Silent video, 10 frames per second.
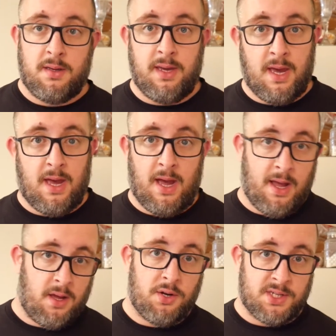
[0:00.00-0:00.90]
Yeah,
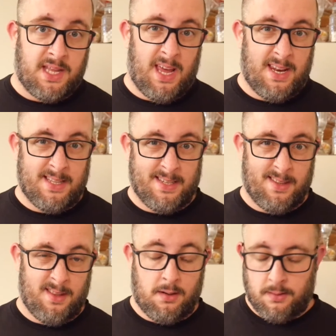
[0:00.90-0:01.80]
I understand it's a
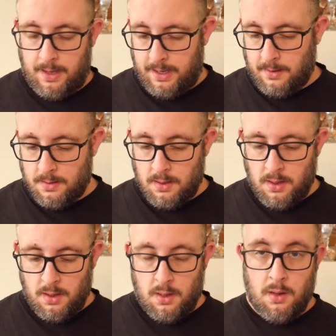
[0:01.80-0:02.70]
little late,
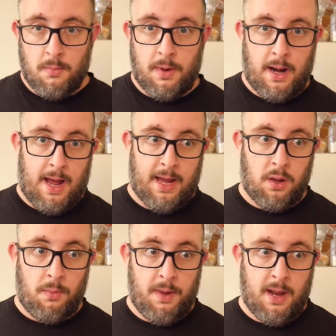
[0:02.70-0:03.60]
but I go
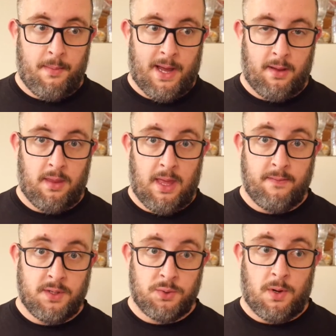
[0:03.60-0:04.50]
to bed about
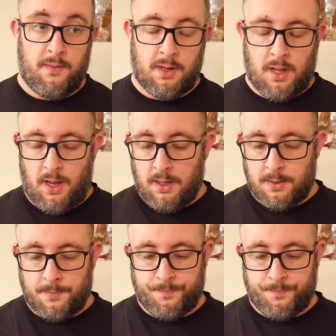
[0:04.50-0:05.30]
11, 12 o'clock.